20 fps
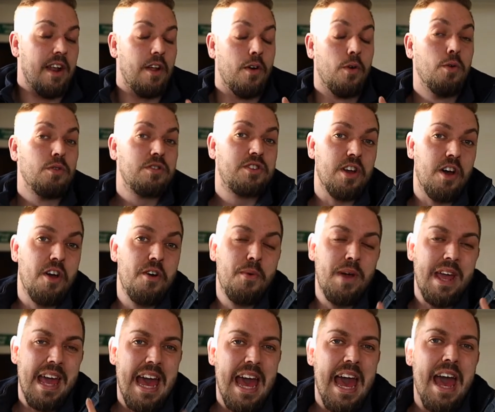also,
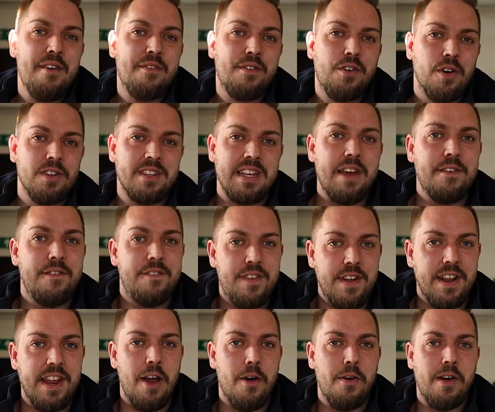we have got a
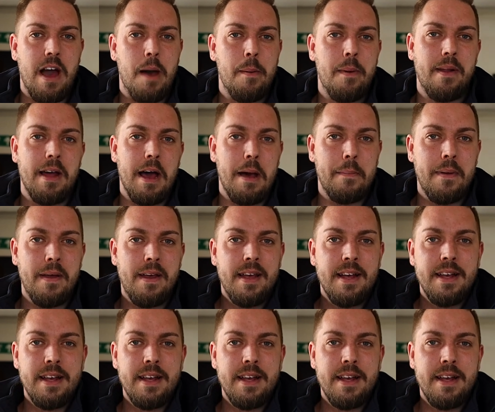video coming up.